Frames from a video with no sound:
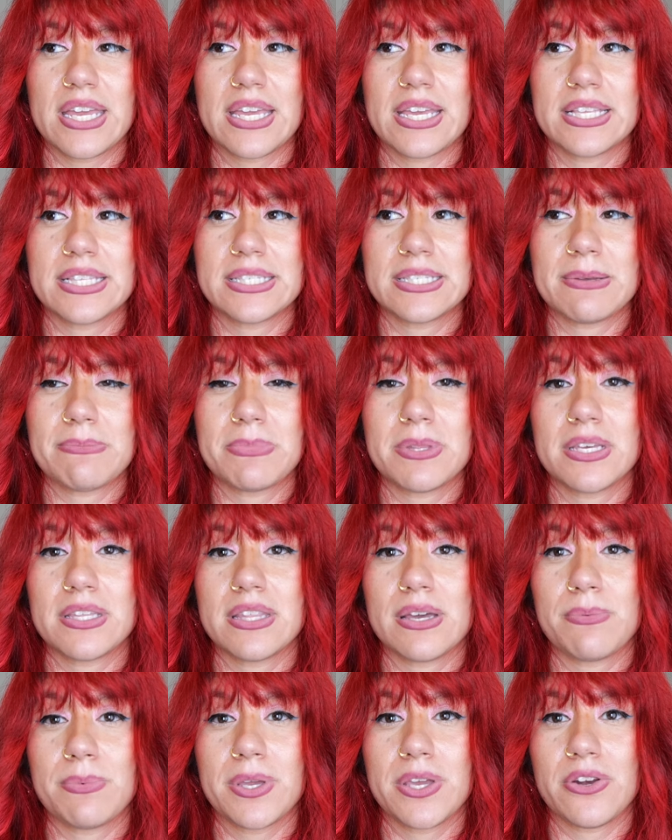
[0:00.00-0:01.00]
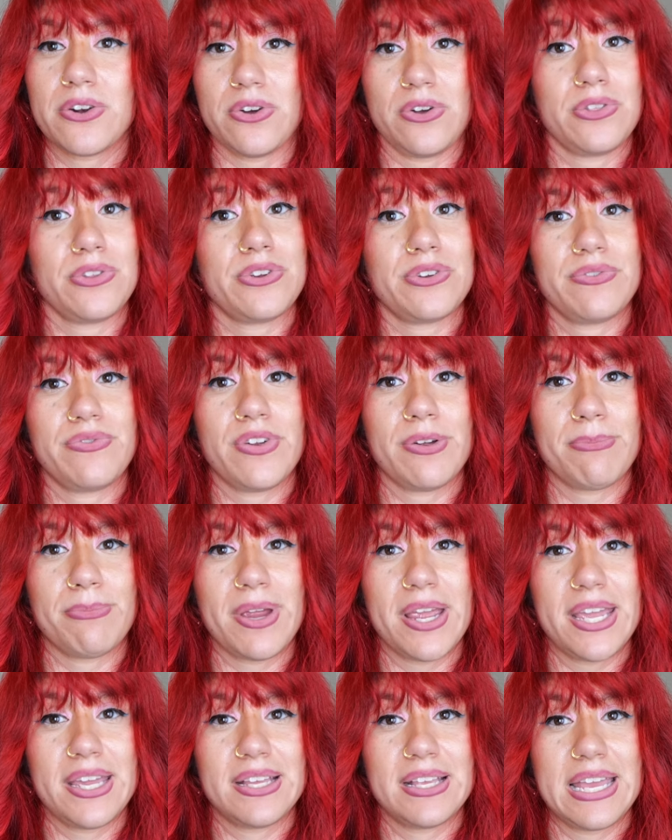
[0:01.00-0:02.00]
it's something that we can all learn from,
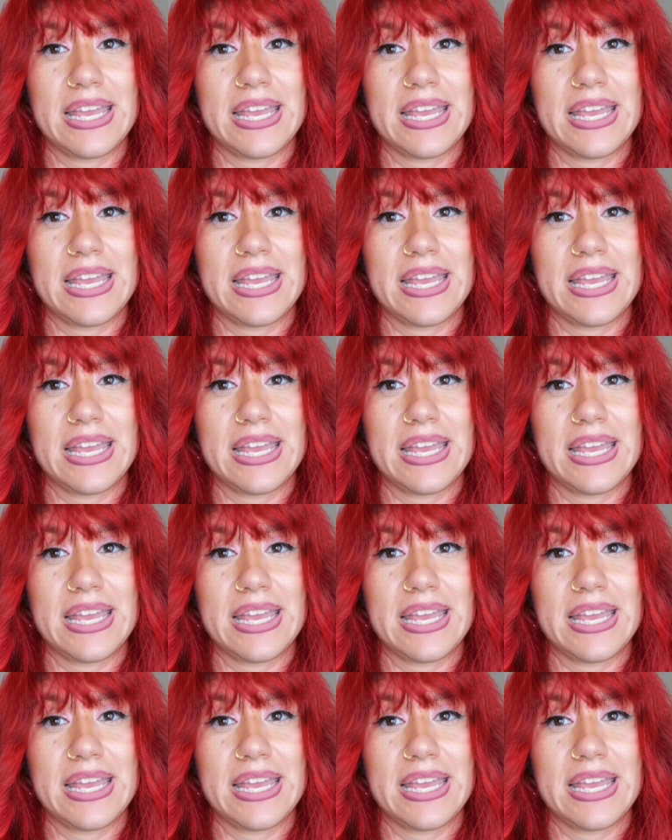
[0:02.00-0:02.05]
right?